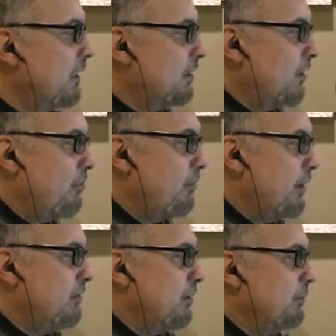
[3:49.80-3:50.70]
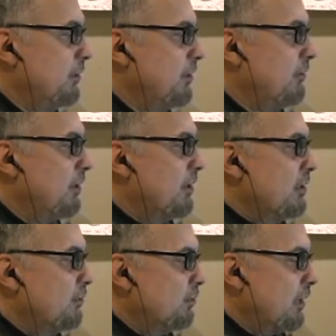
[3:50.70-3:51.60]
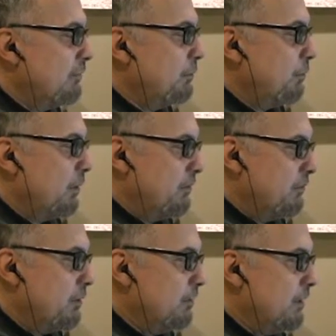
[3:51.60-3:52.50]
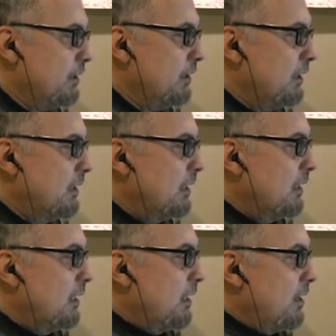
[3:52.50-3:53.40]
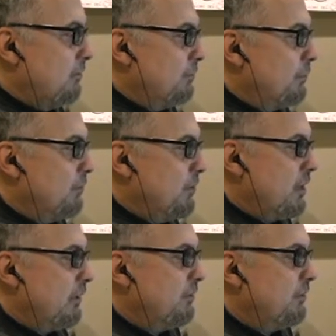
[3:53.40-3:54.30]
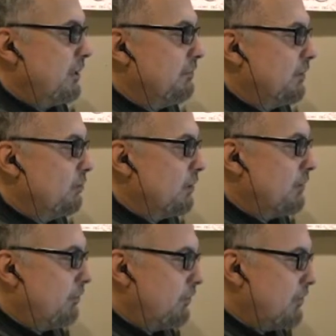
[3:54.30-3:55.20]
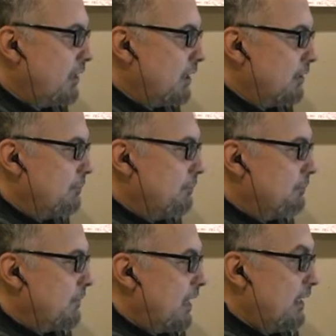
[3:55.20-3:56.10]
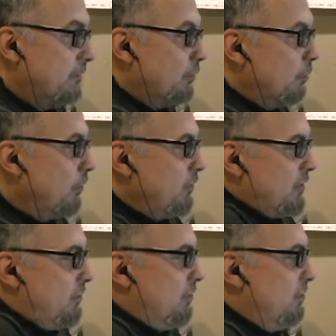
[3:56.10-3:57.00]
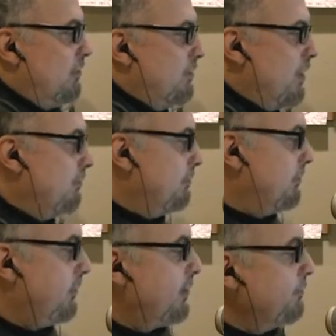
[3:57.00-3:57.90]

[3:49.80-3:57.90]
unauthorized immigrants to 11.3 million from 2007 to 2014. An even more recent survey from the Center